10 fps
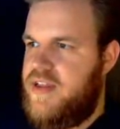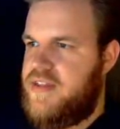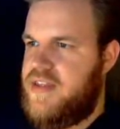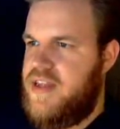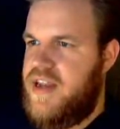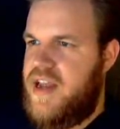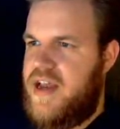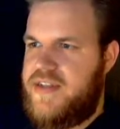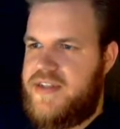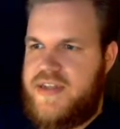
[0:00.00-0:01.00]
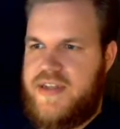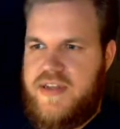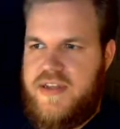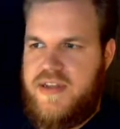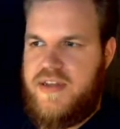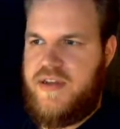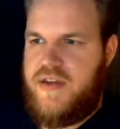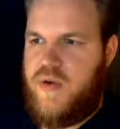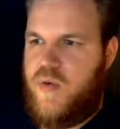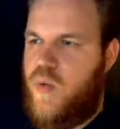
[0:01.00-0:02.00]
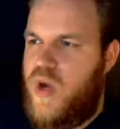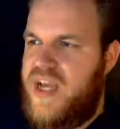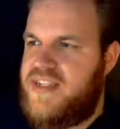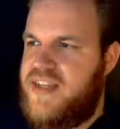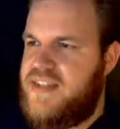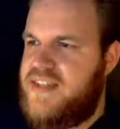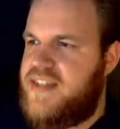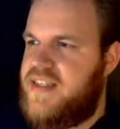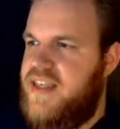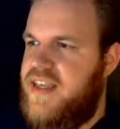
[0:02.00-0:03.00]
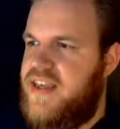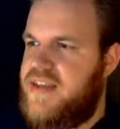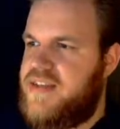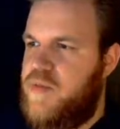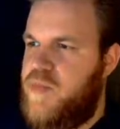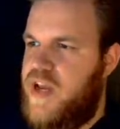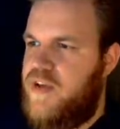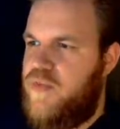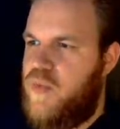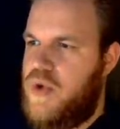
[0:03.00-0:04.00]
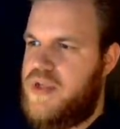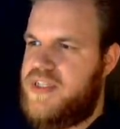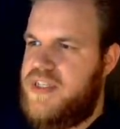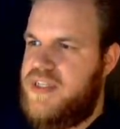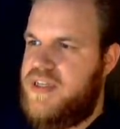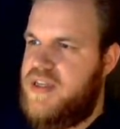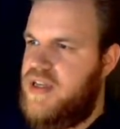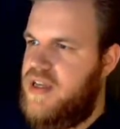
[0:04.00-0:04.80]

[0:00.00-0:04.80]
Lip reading: It's not quite as sleek as I might have wanted.